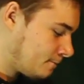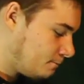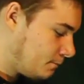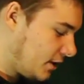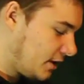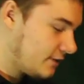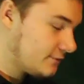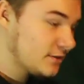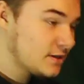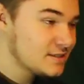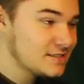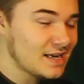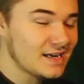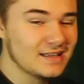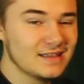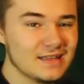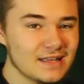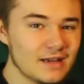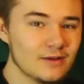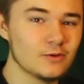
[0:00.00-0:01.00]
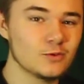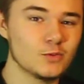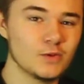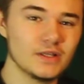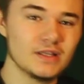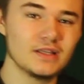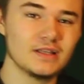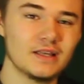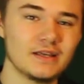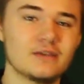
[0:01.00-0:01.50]
but if there's anything I would
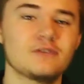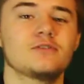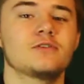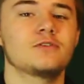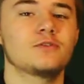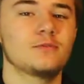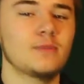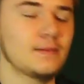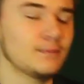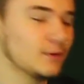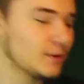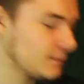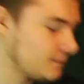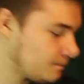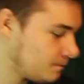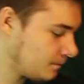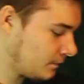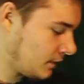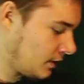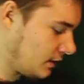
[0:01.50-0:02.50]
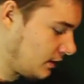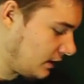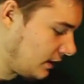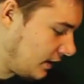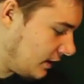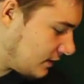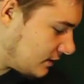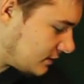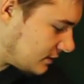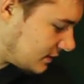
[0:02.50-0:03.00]
really like you to remember,
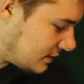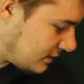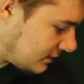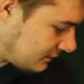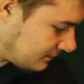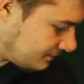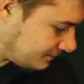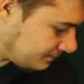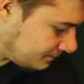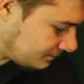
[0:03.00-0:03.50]
it's